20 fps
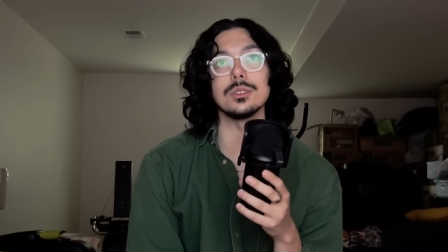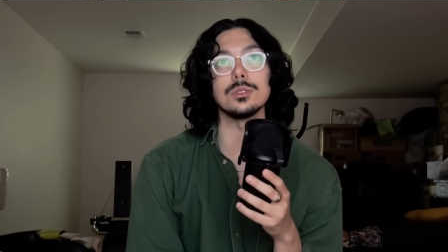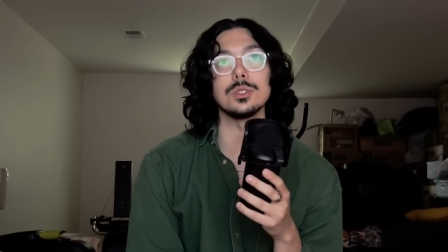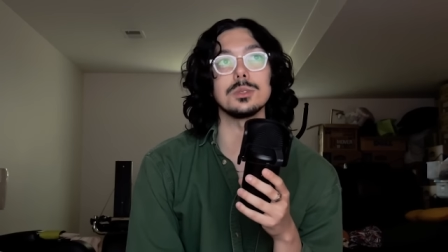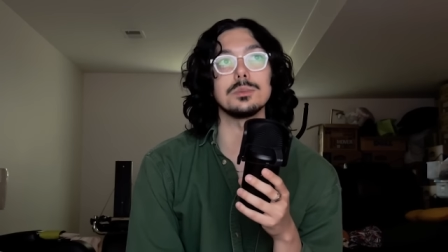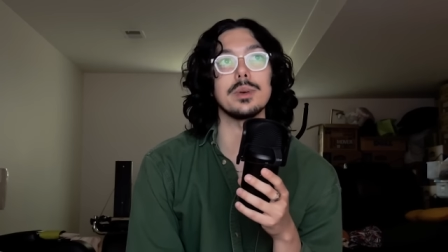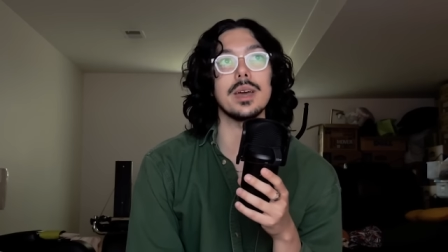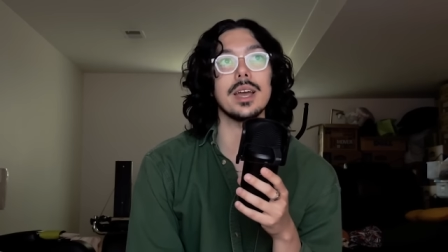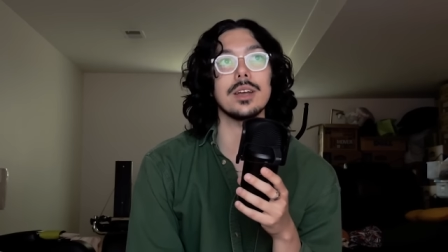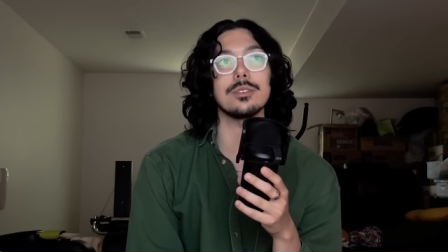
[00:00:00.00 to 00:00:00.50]
whose
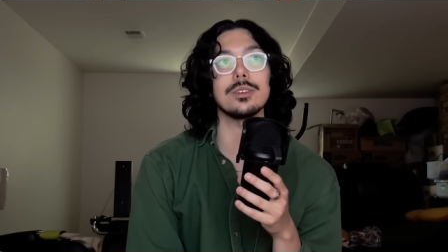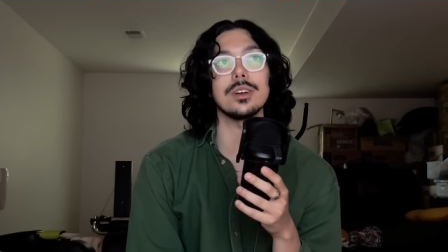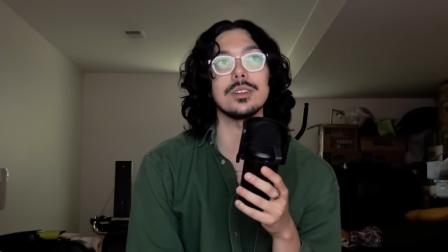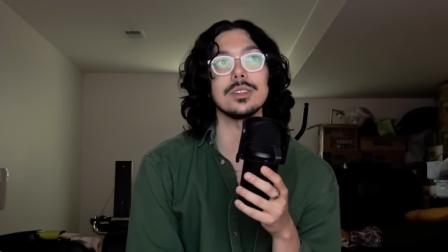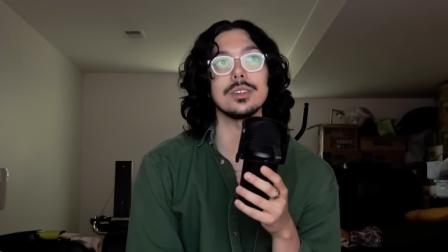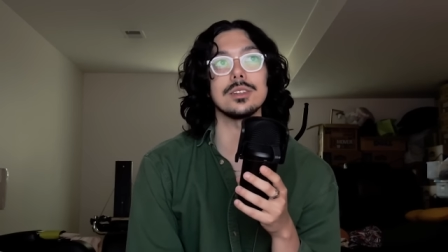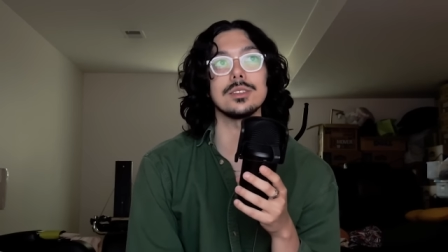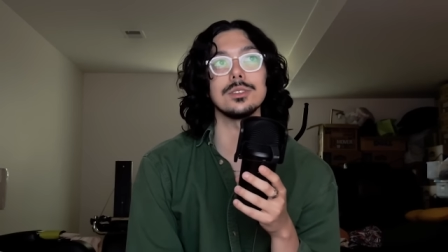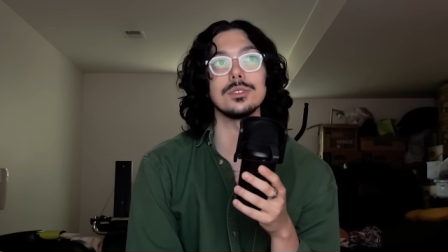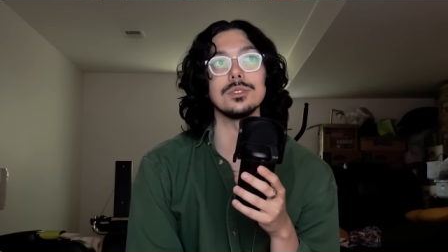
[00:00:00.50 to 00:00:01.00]
background
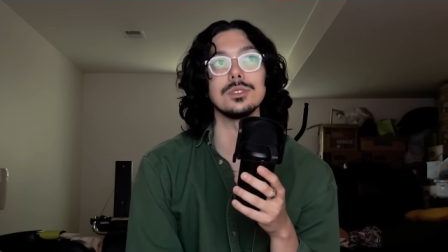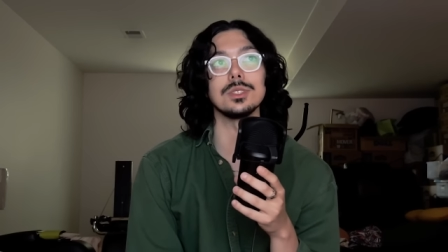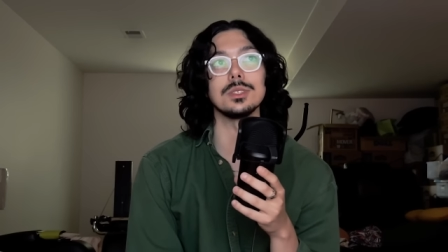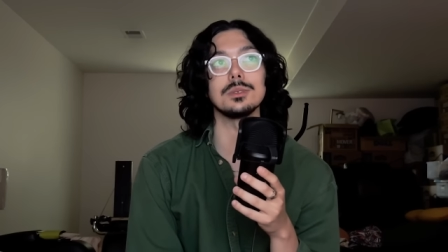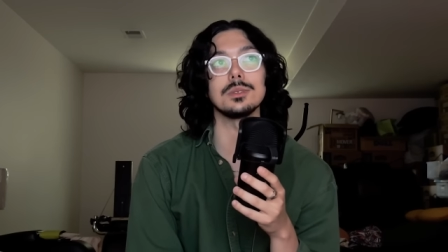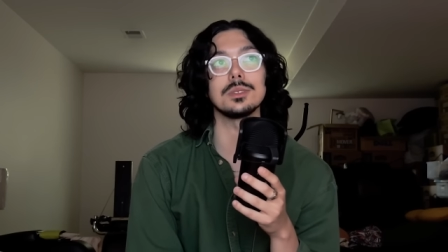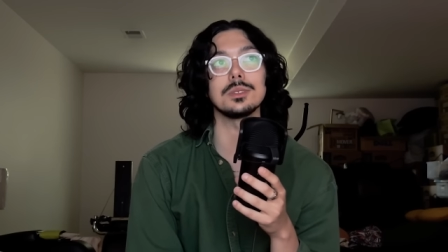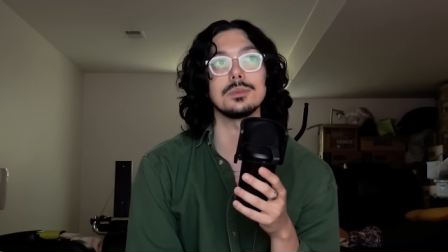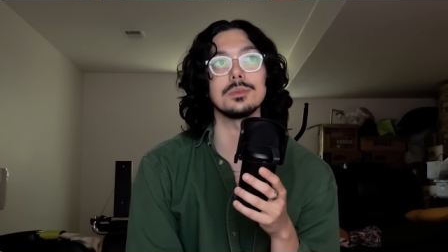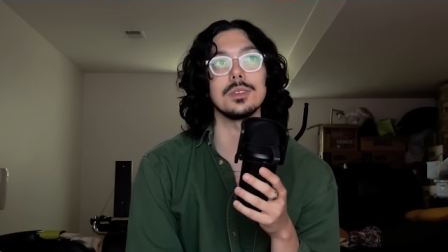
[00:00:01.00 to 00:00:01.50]

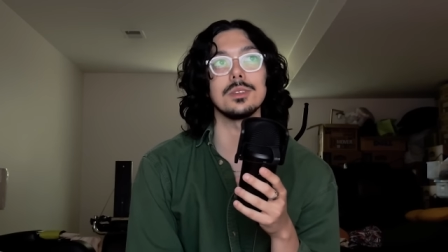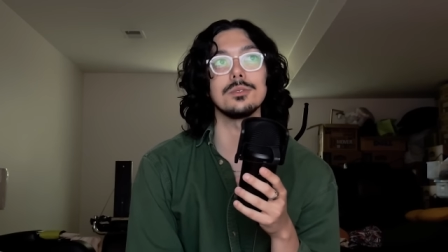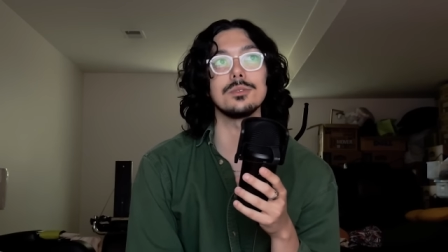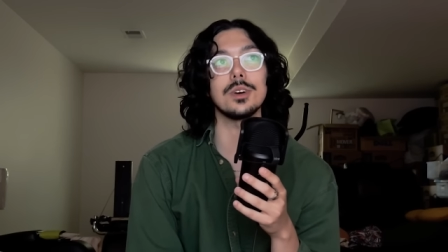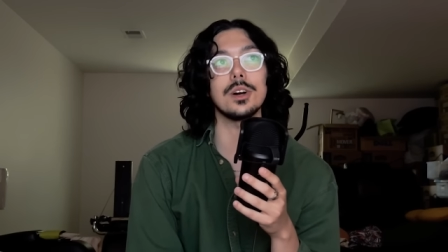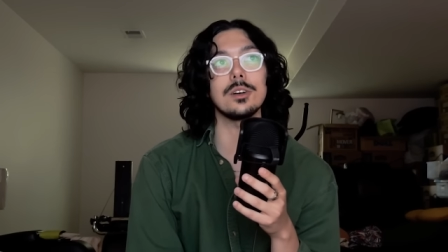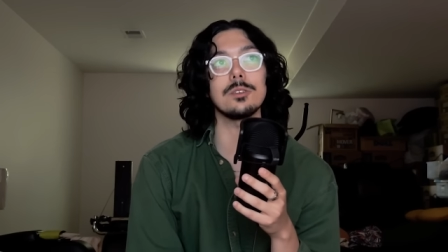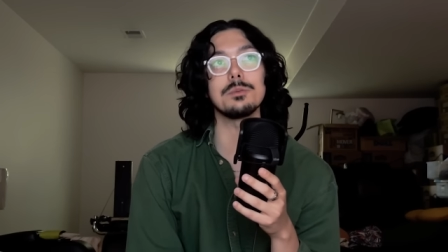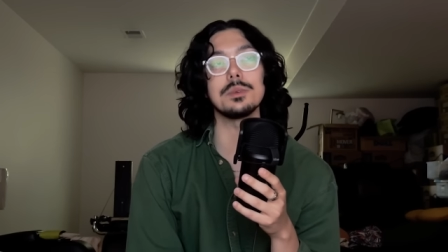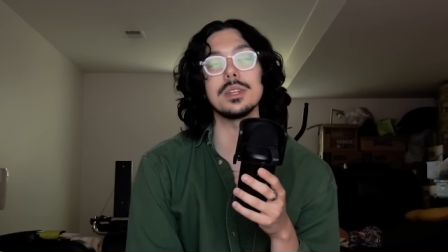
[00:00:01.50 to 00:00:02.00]
includes
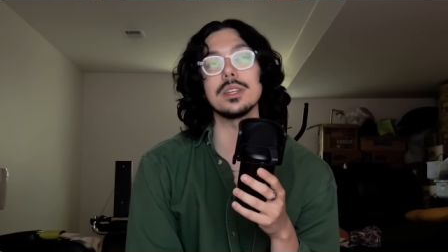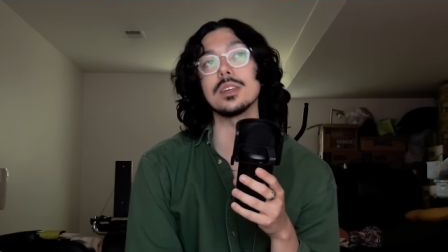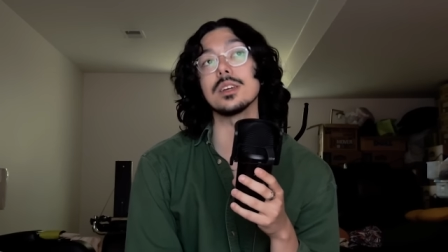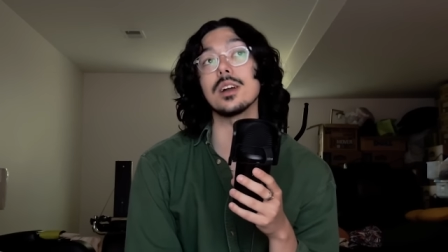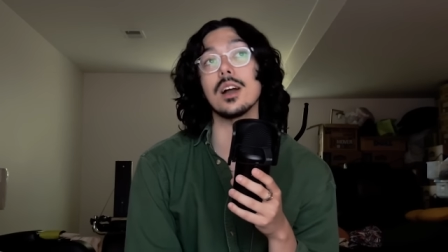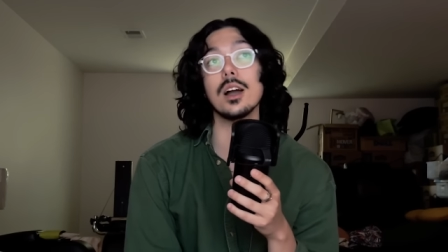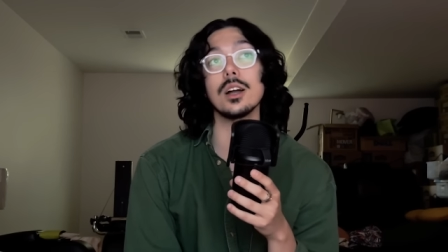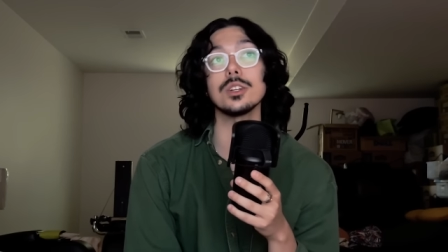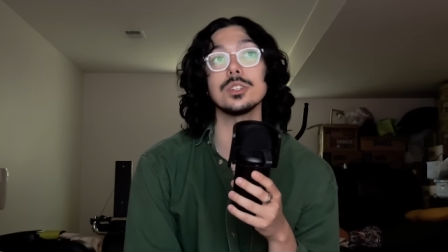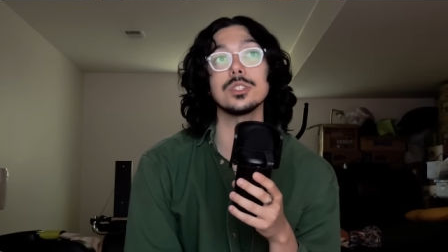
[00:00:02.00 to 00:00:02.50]
involvement in
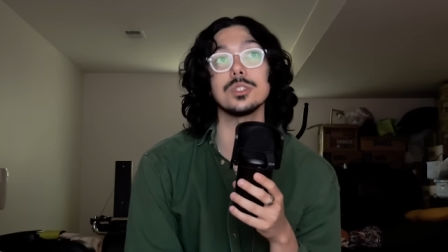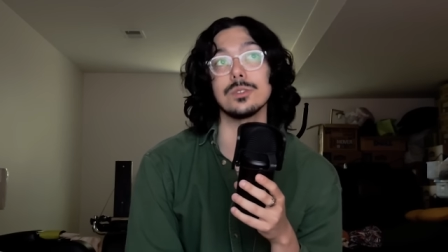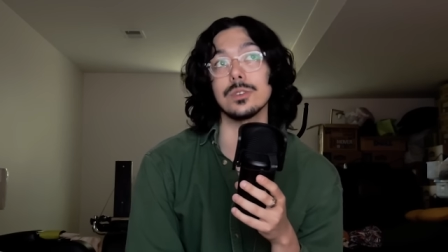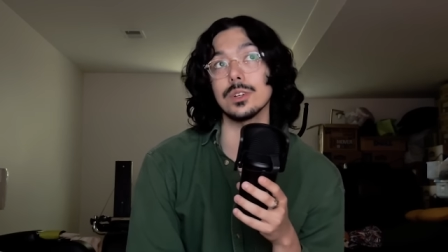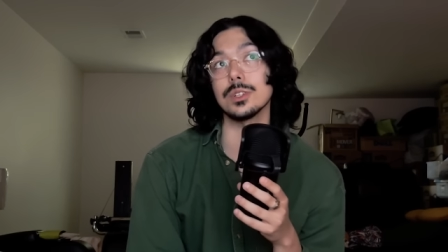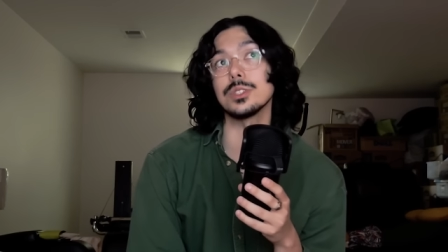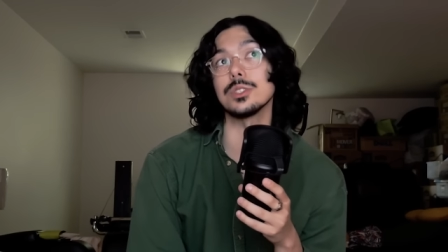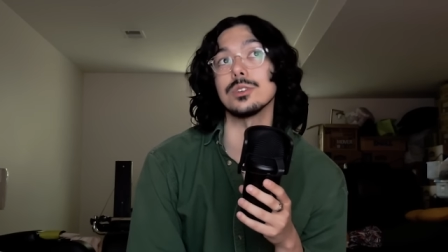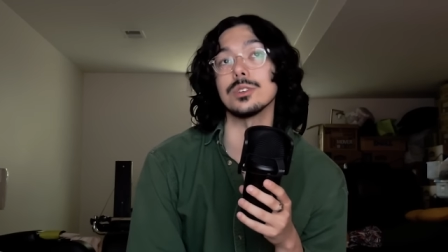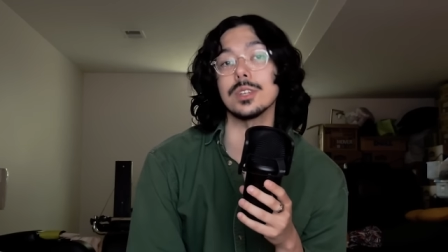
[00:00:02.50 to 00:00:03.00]

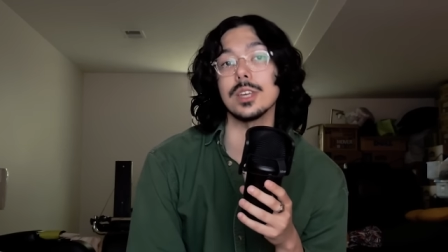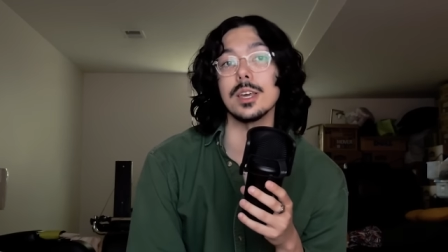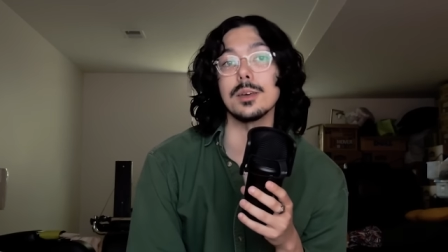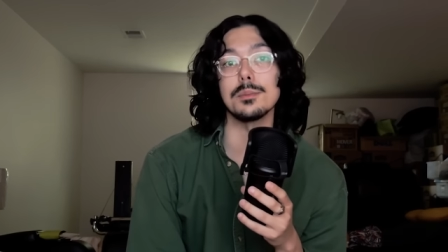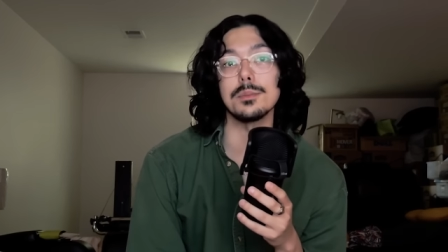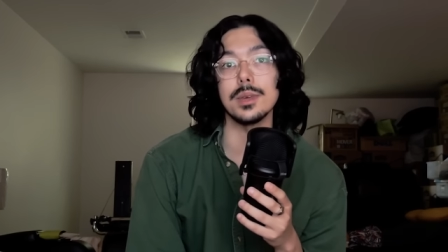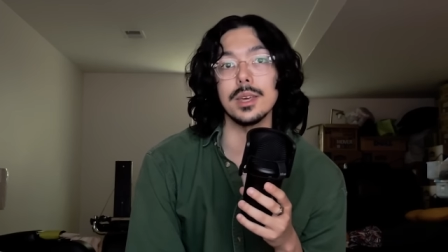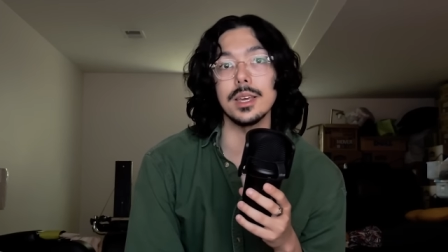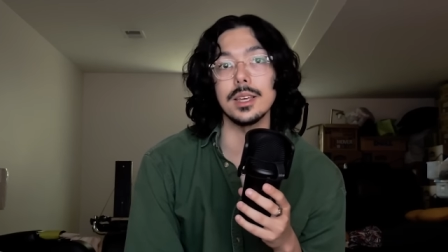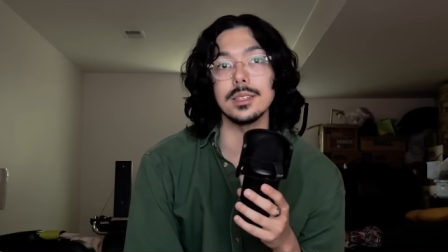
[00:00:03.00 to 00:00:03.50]
controversial
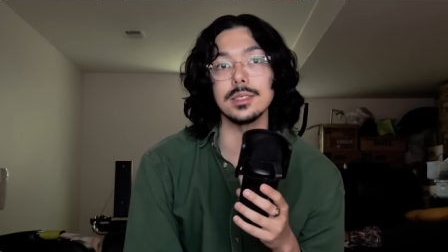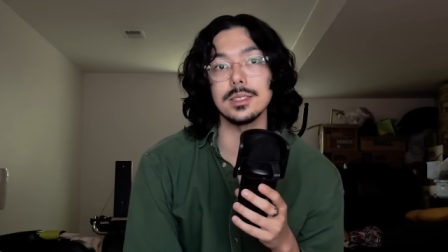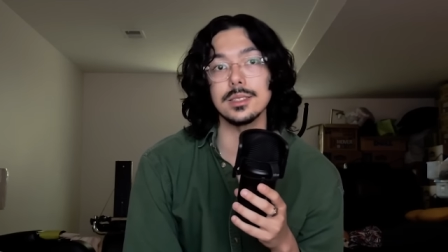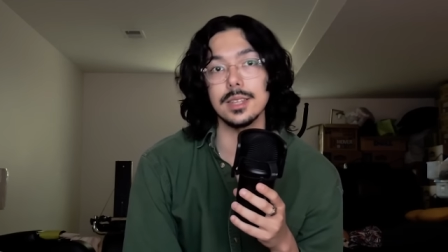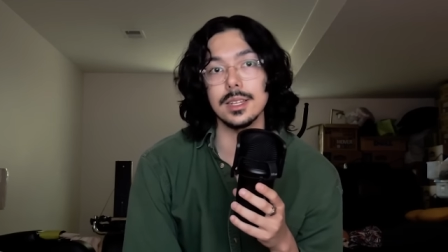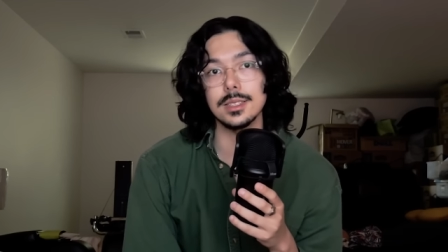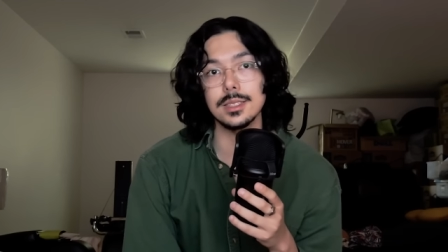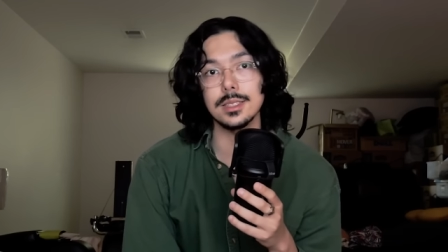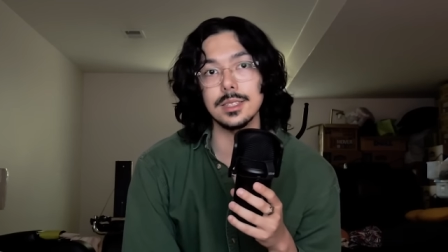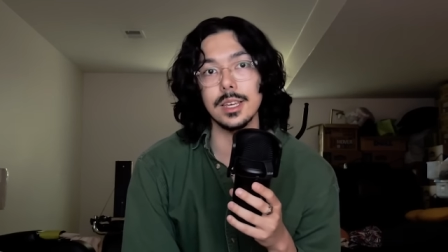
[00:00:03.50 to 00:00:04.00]
campaigns,
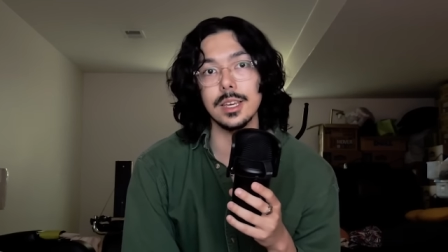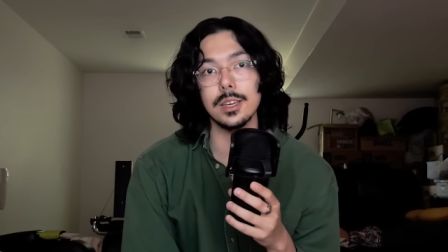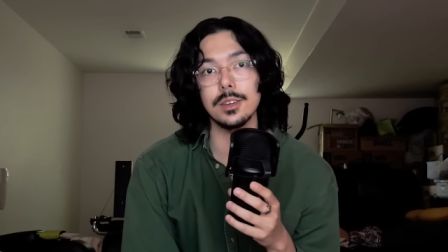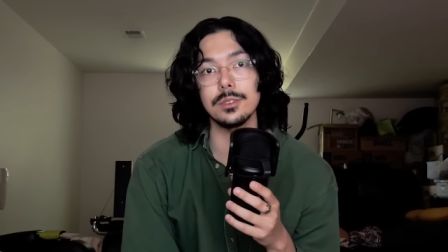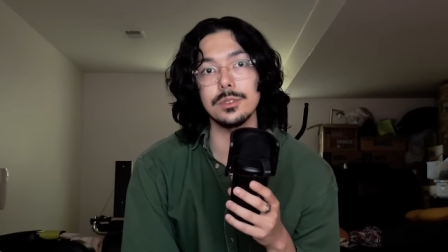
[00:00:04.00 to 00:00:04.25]
let's say,